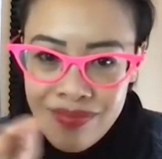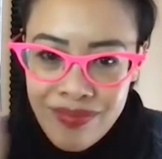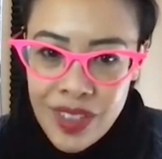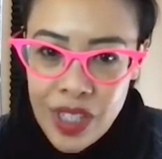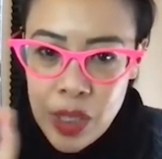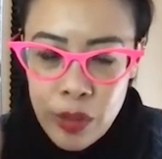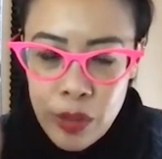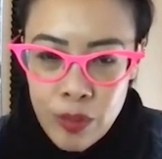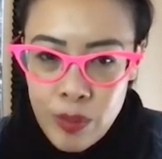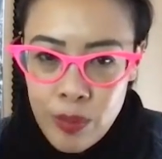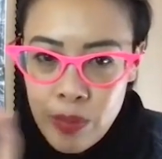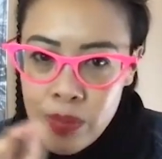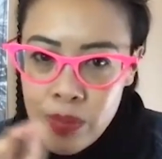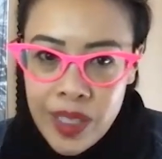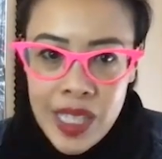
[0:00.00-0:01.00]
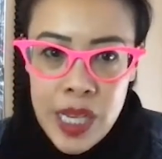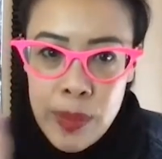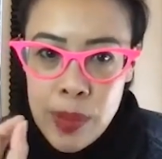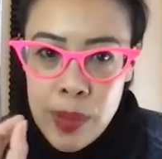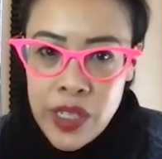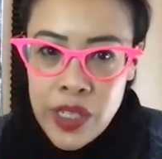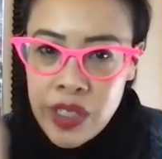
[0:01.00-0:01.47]
you know, keep
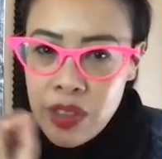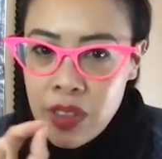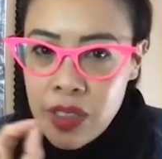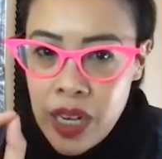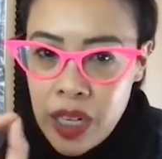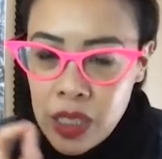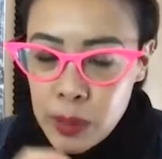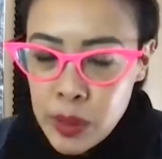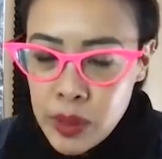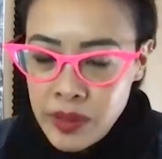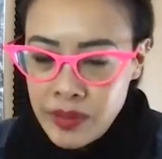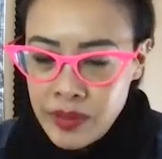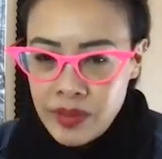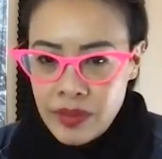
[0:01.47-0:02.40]
each other accountable.